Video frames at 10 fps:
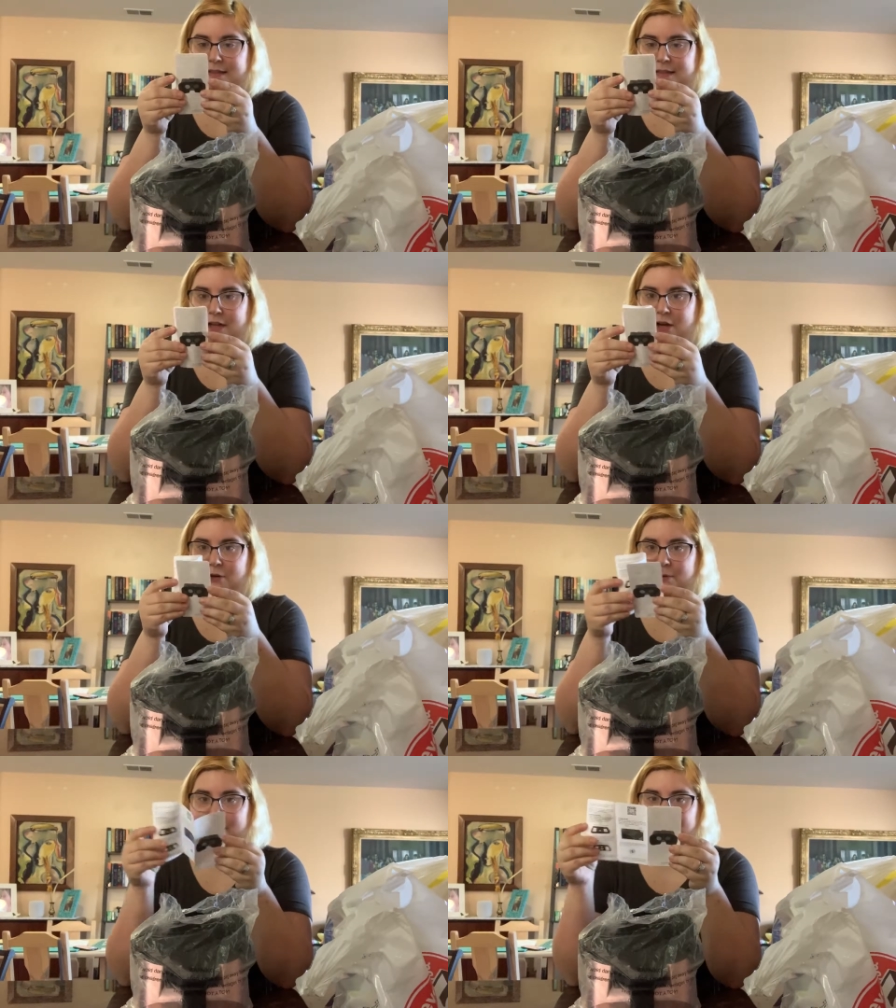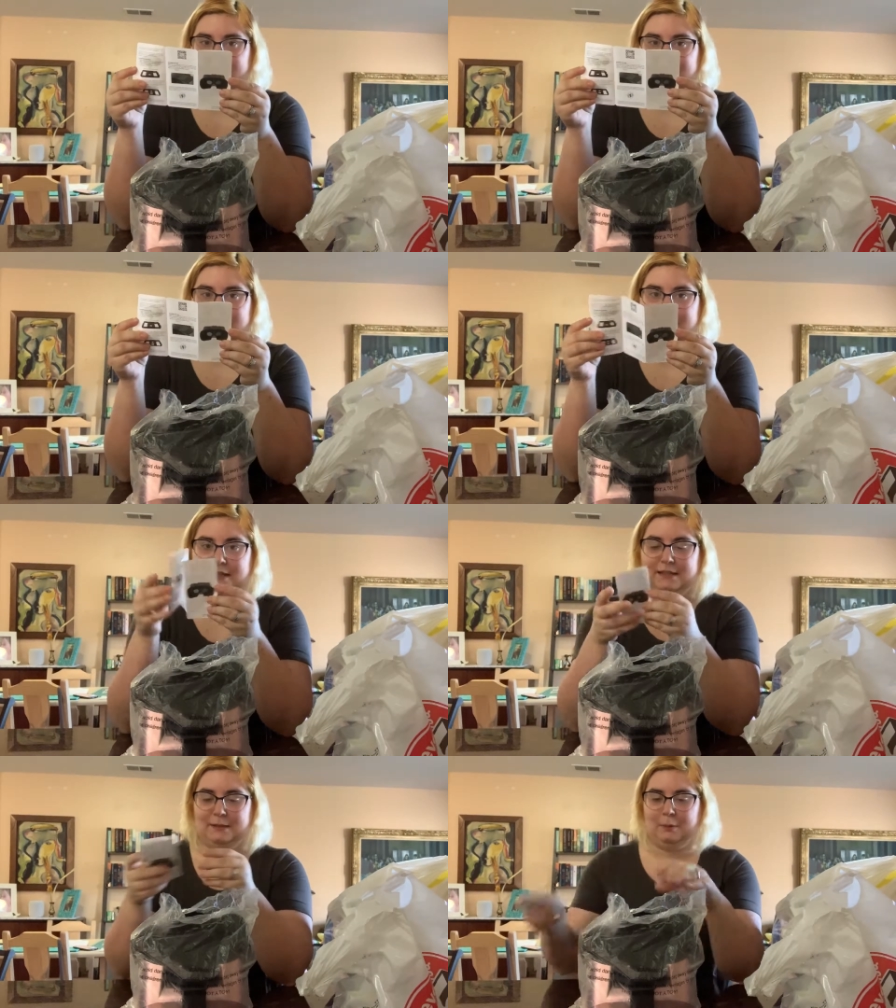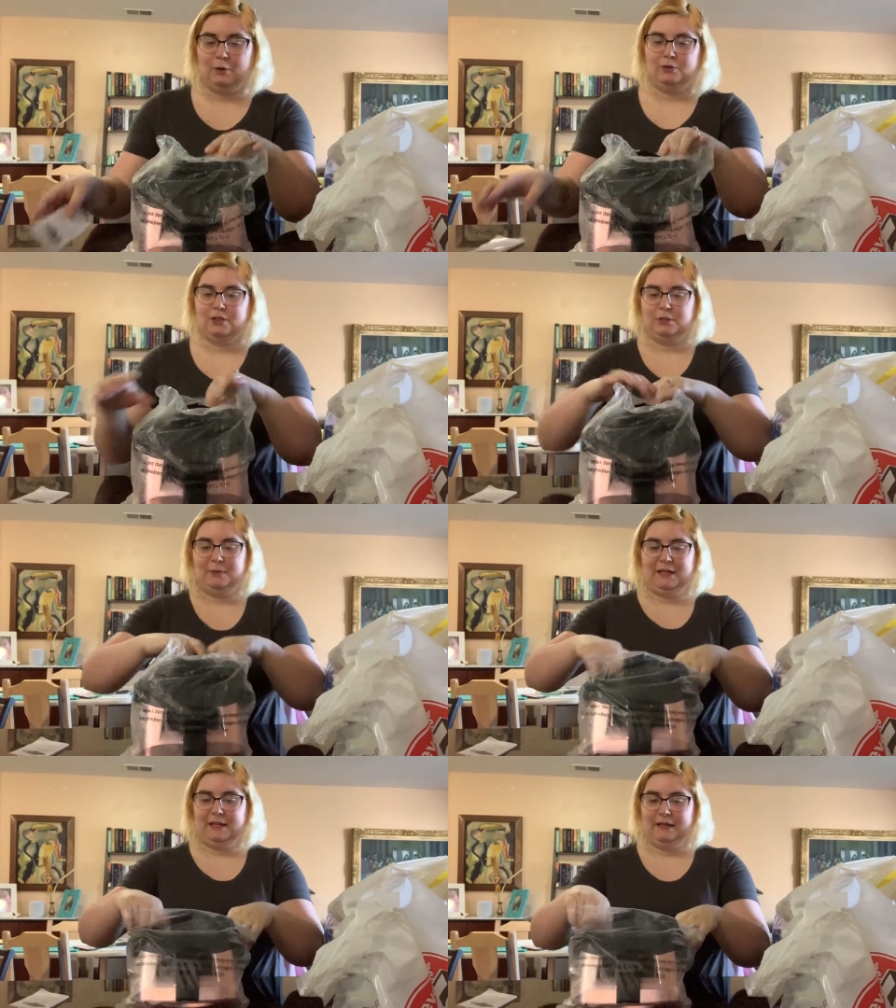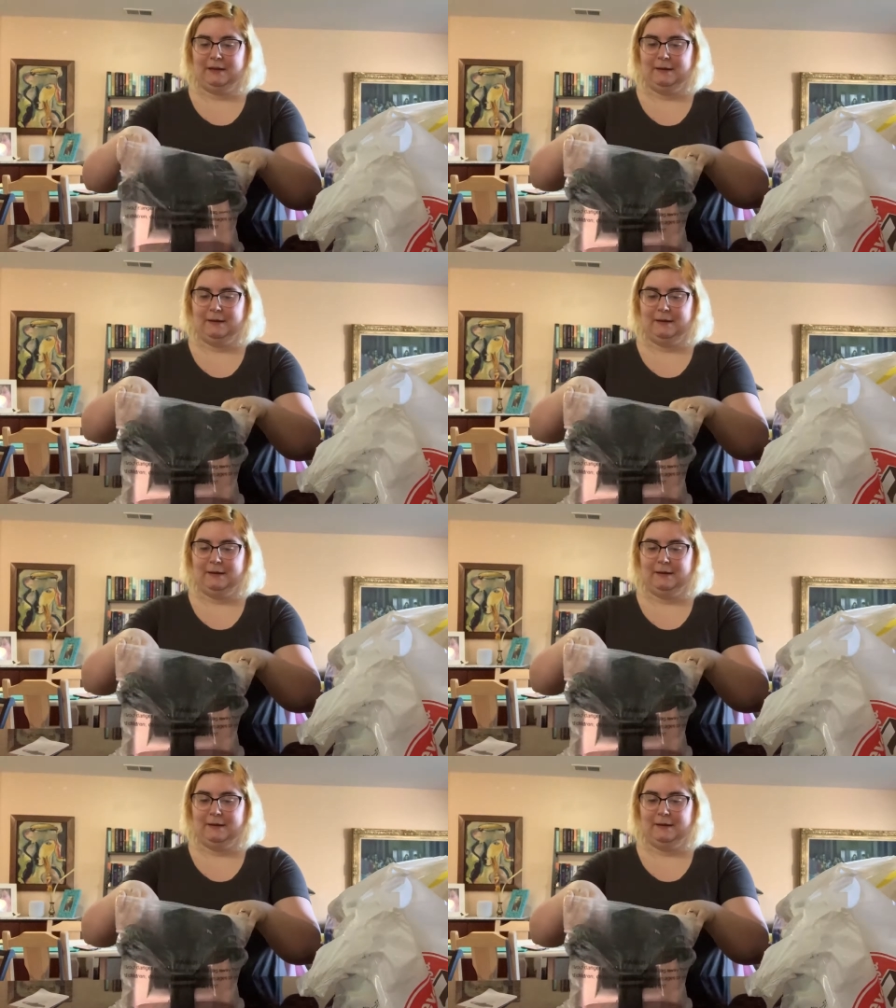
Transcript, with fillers: So this is supposed to be,